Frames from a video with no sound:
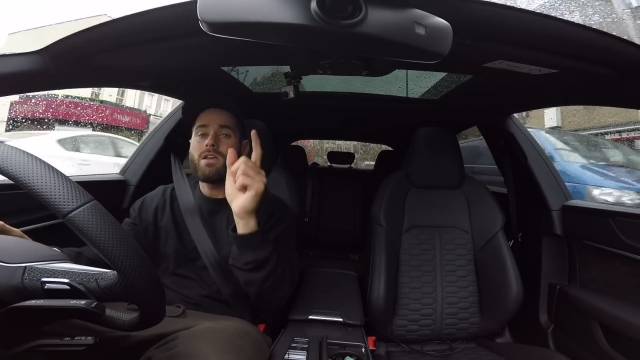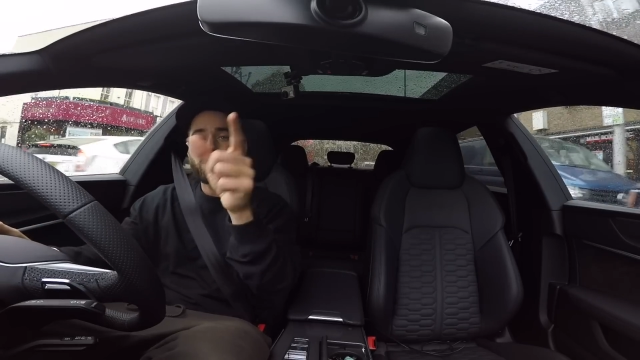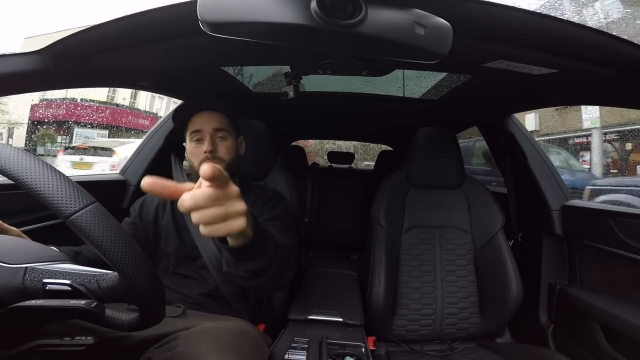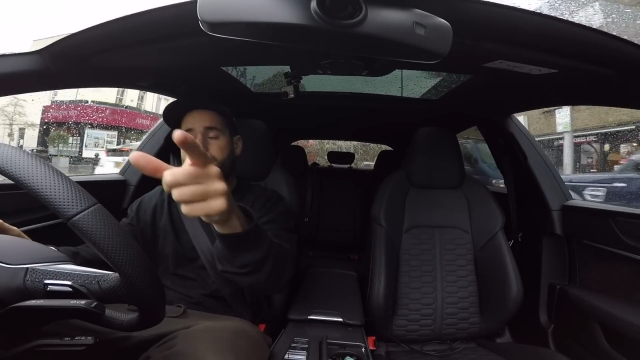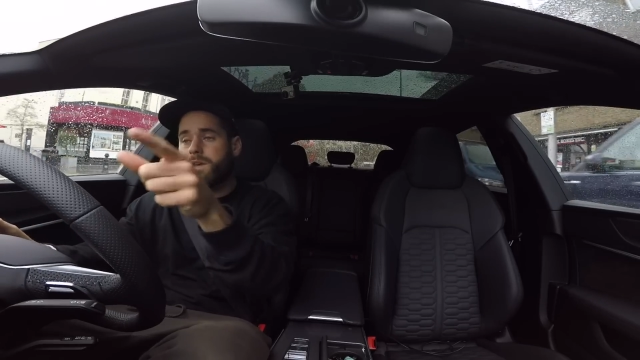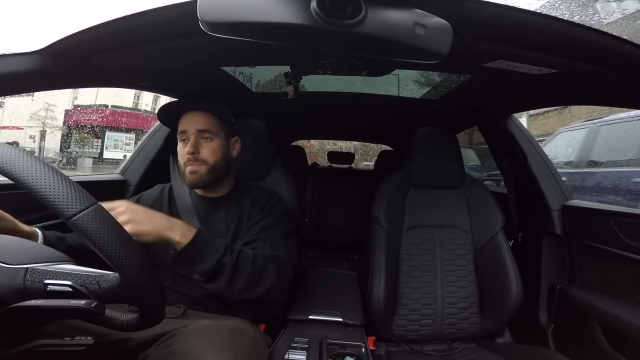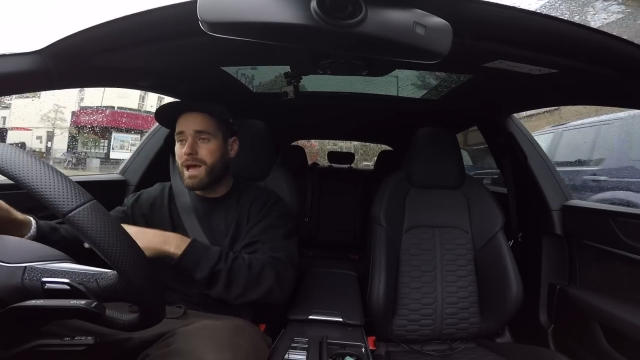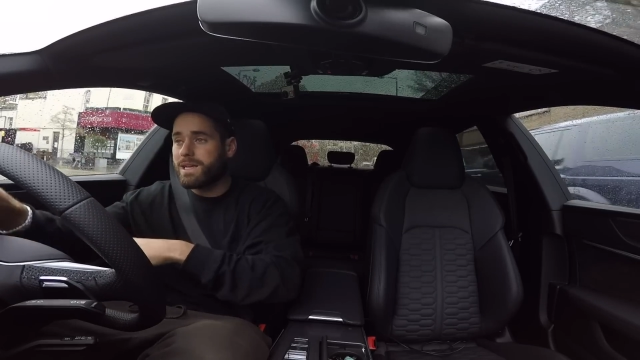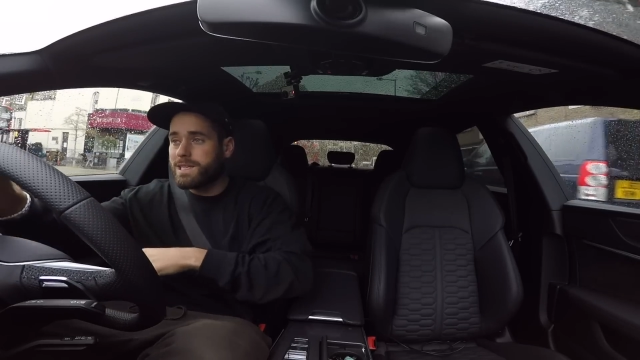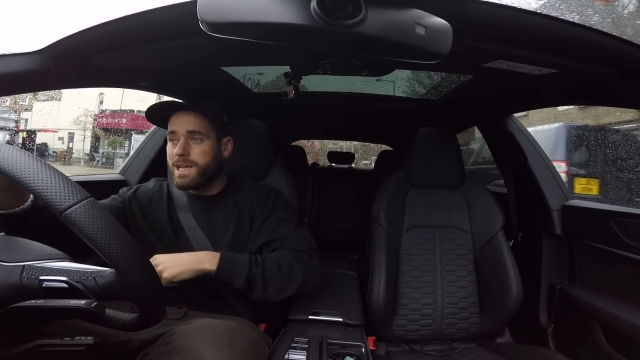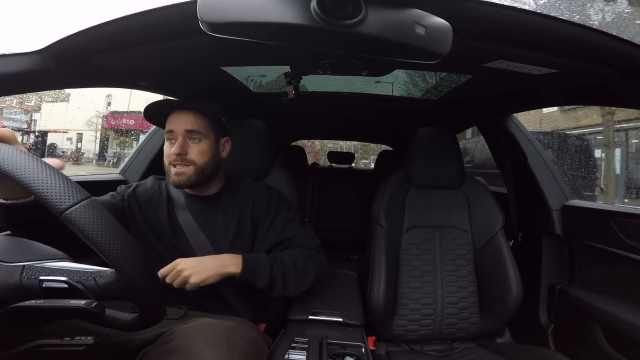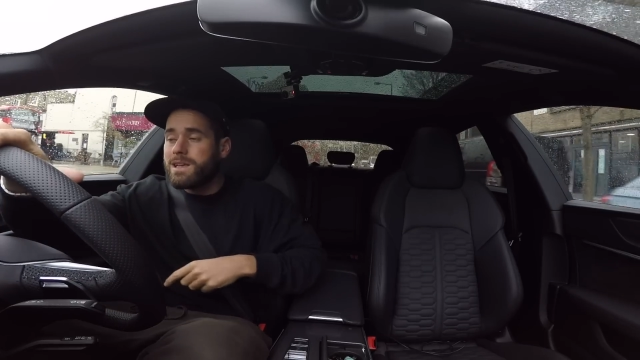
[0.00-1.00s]
Speaking of back
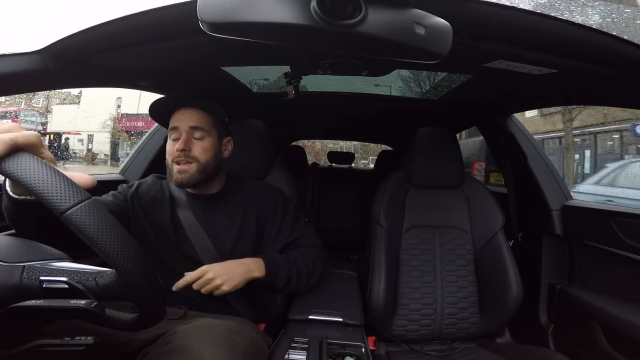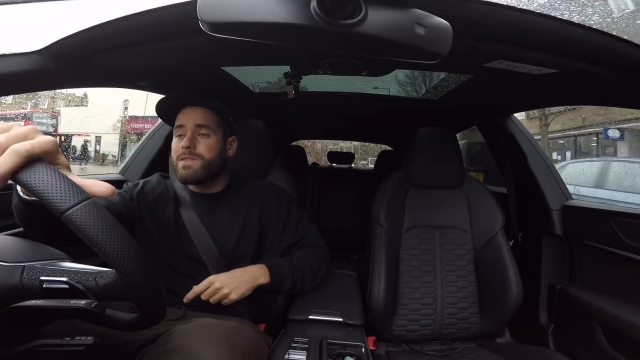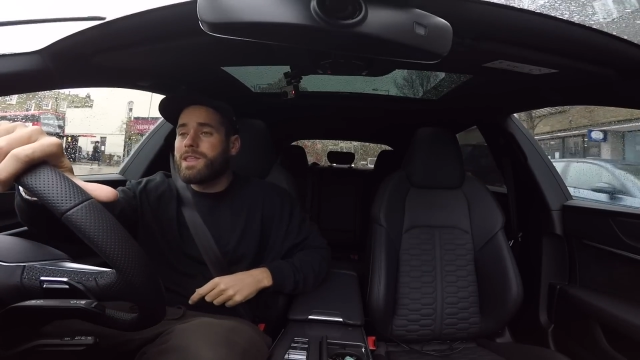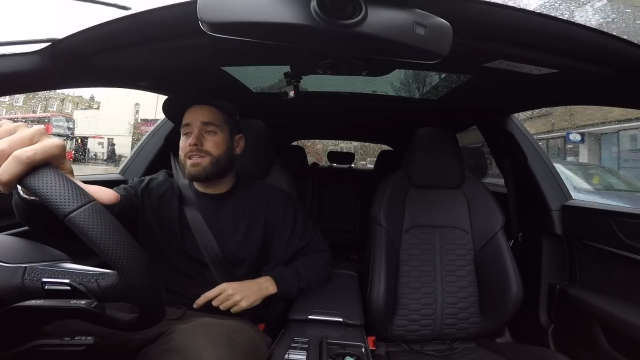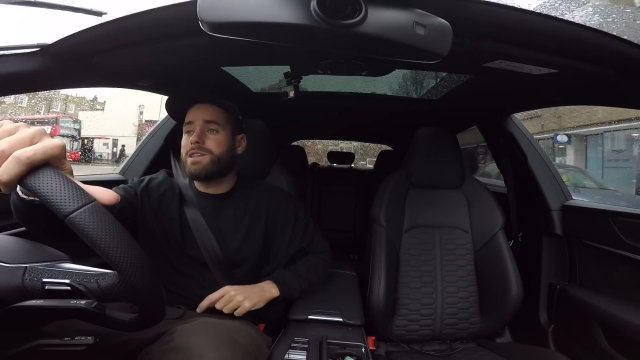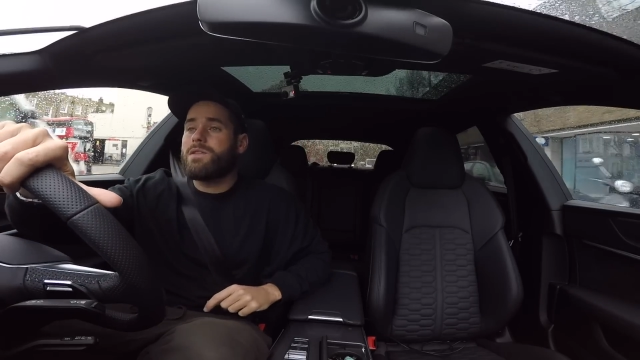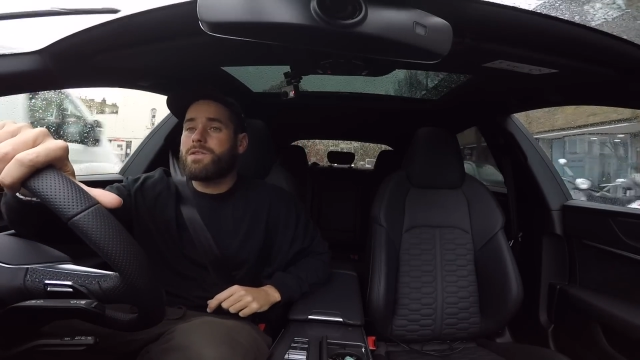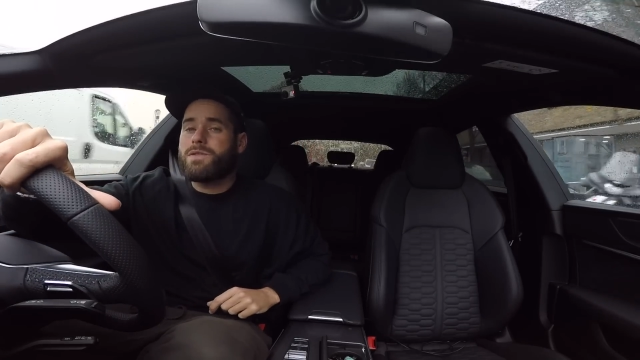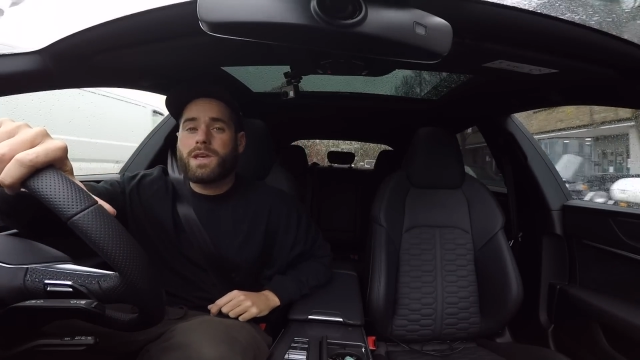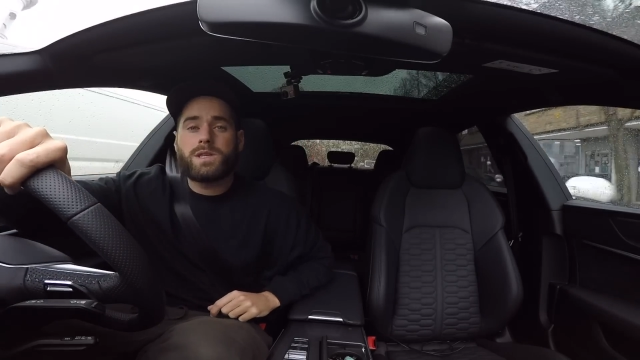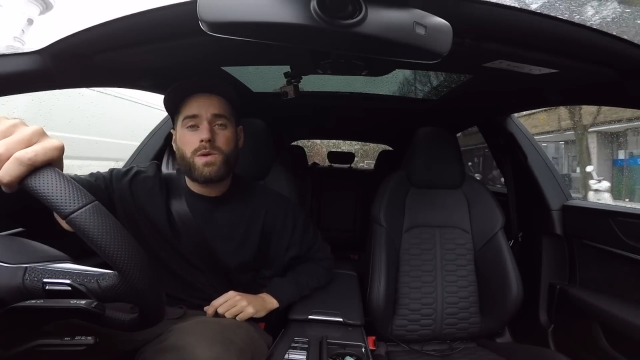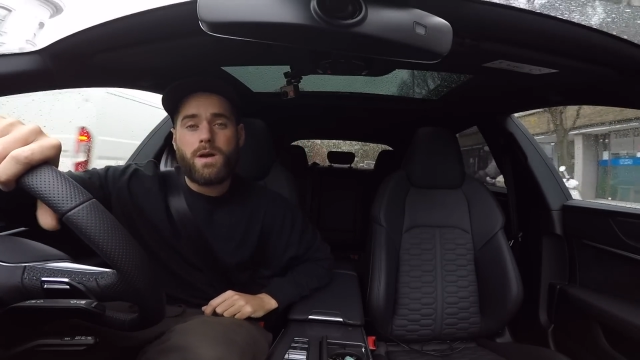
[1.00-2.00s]
seats, that's another
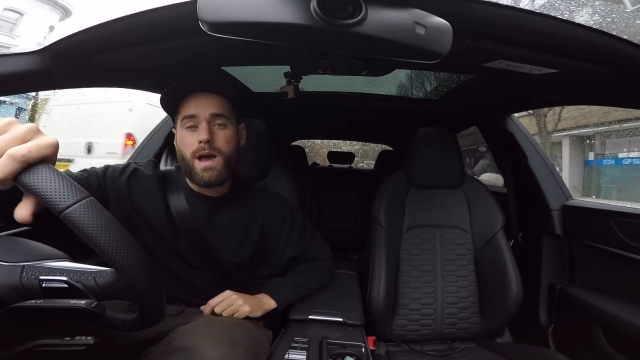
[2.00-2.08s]
thing as well